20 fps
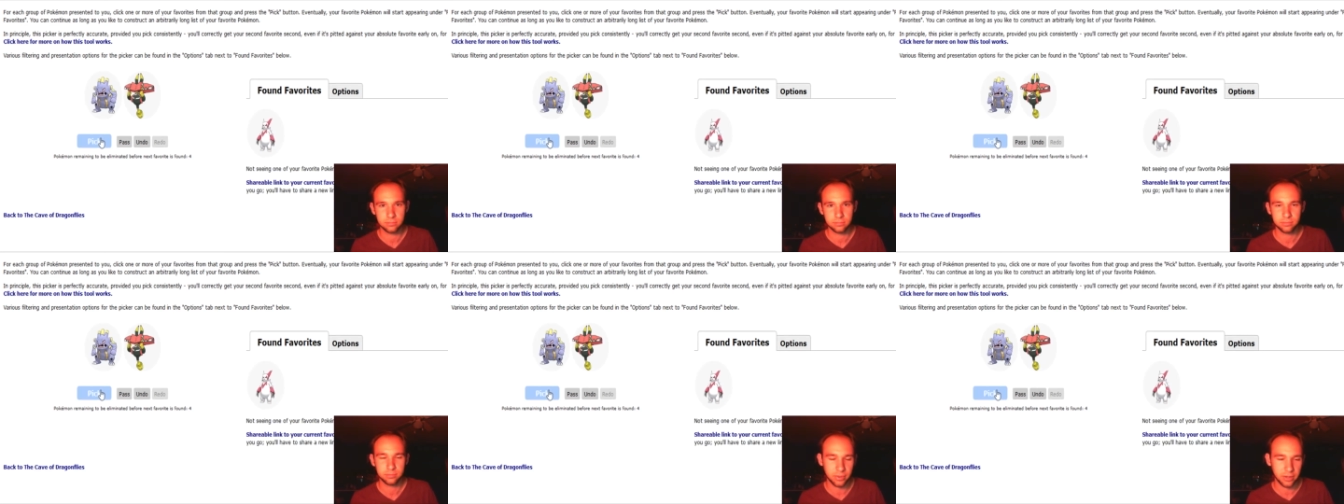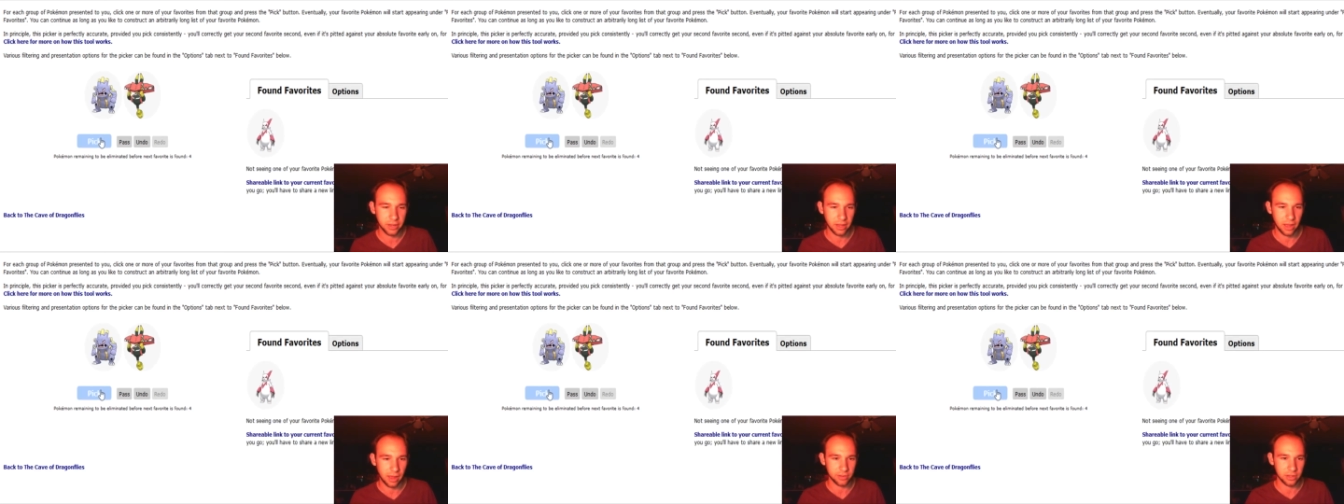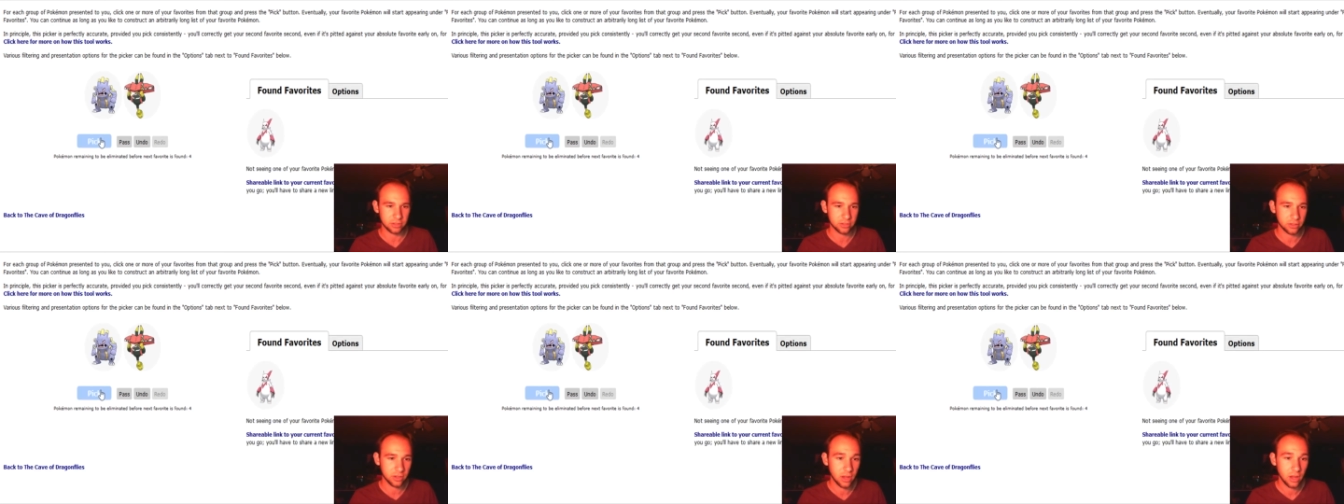Pretty
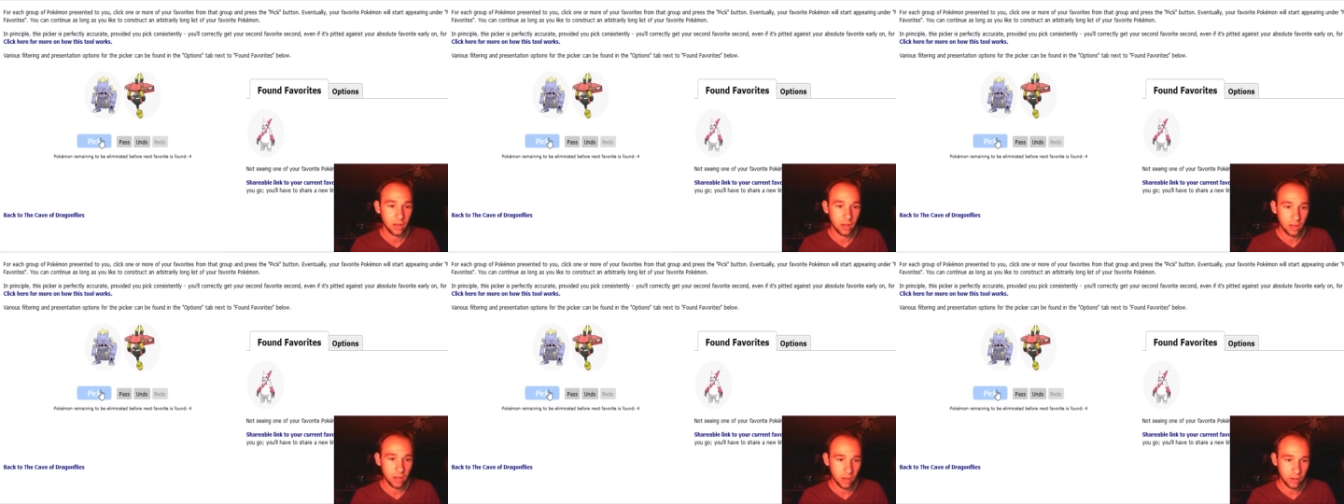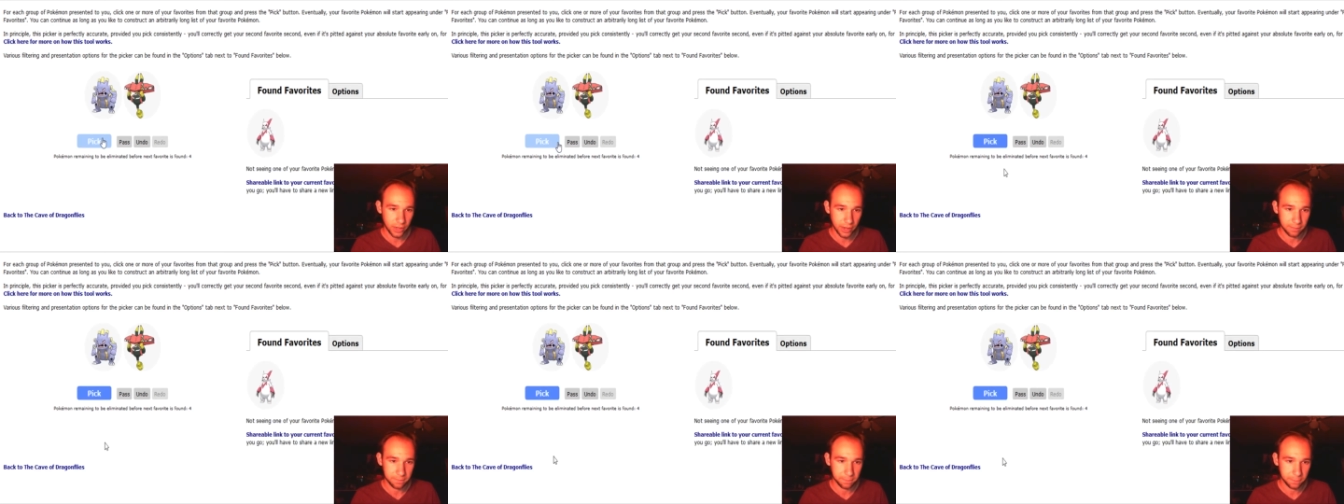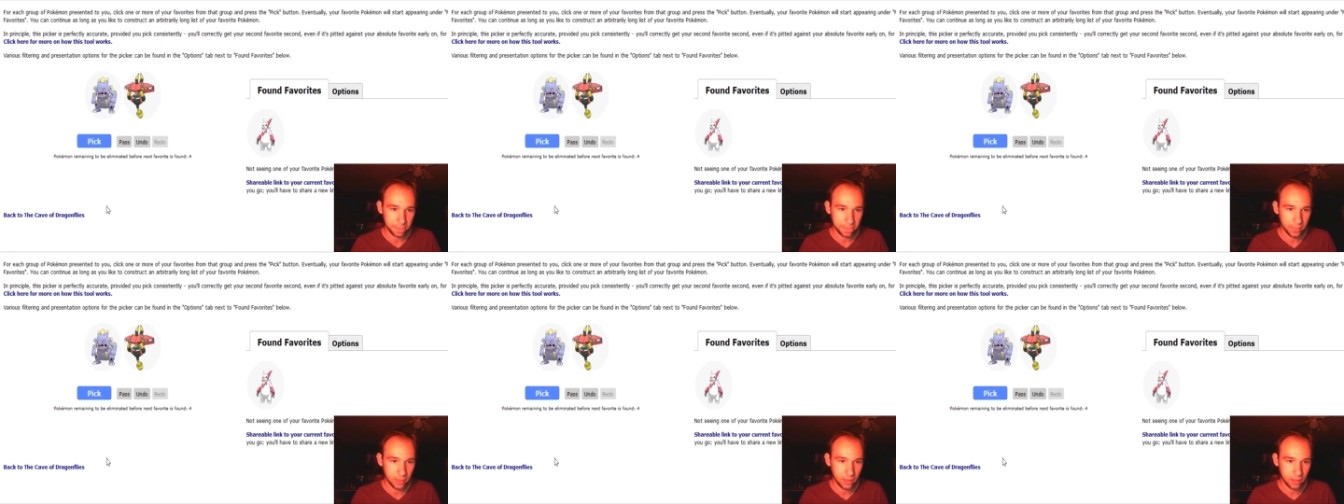obvious. Okay,
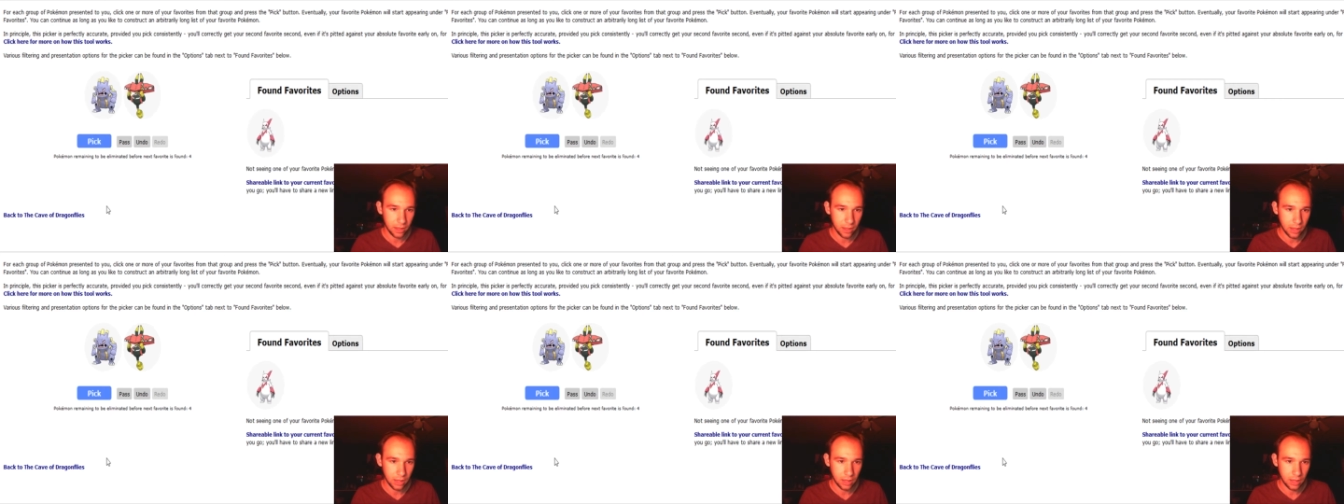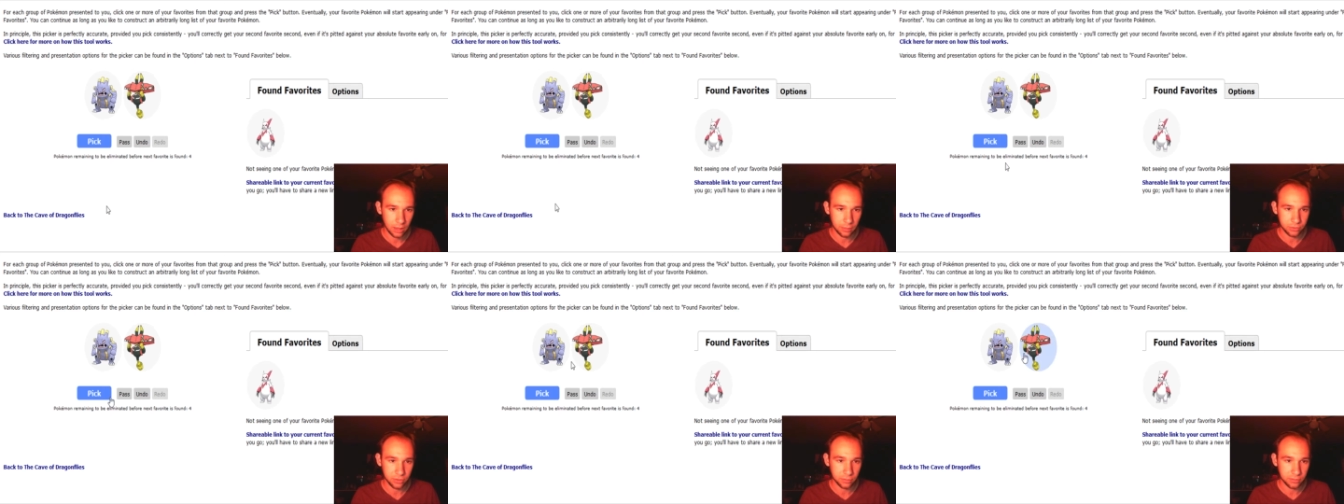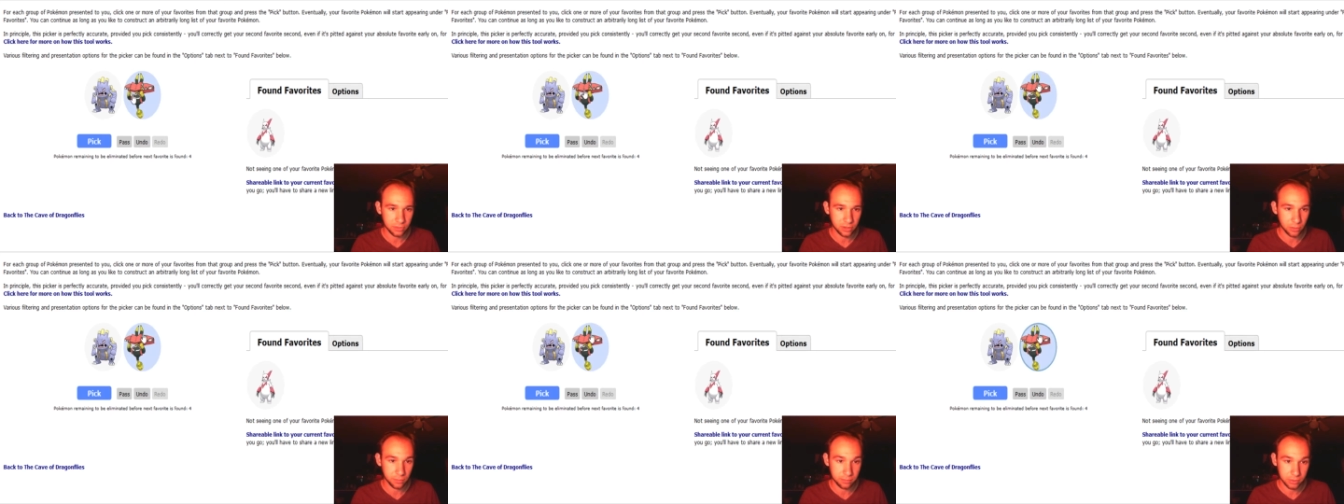um, so I'm gonna
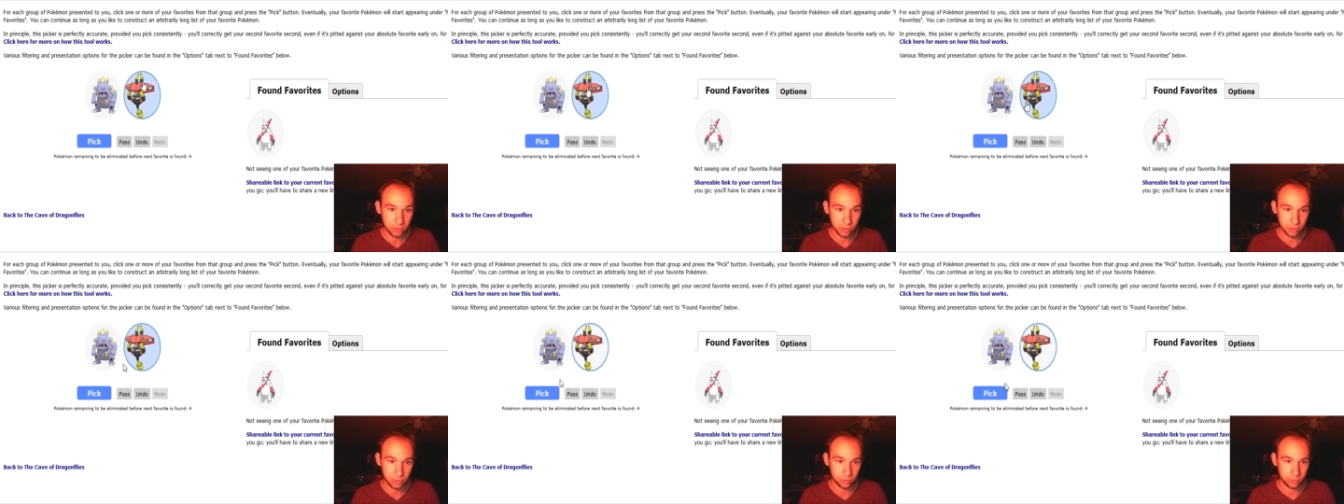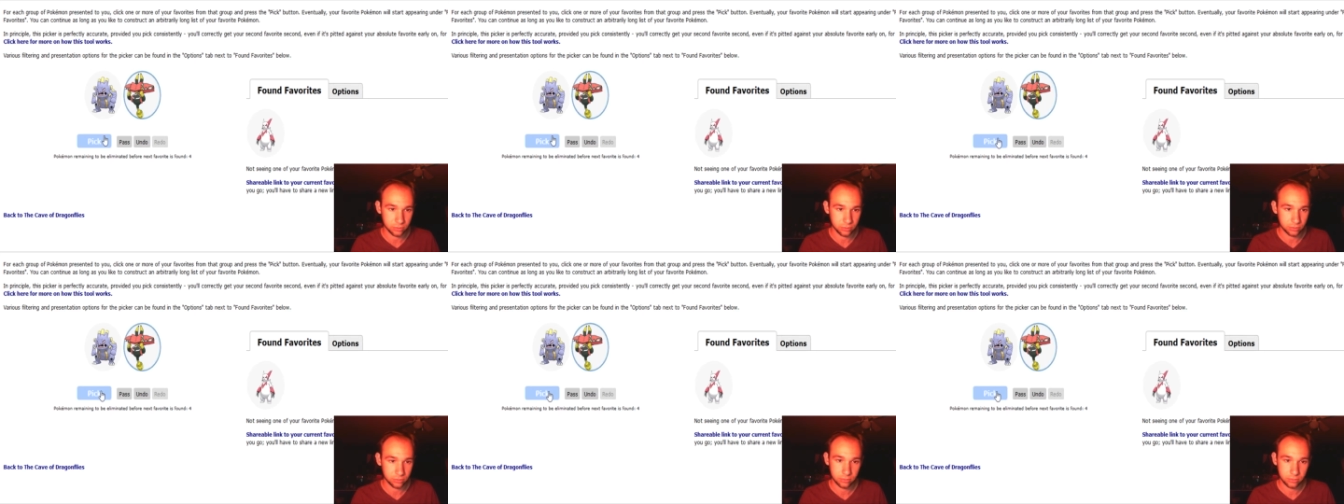go Bulu,